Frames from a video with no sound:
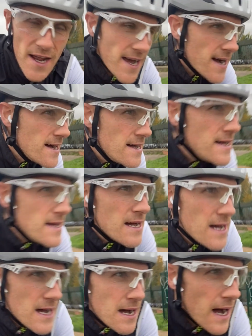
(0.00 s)

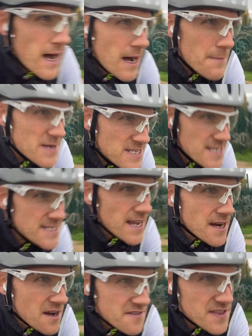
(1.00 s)
that. But it's the day
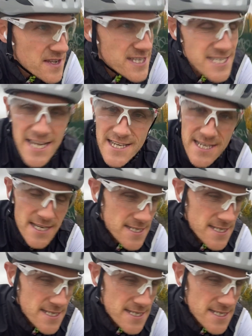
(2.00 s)
after the CSS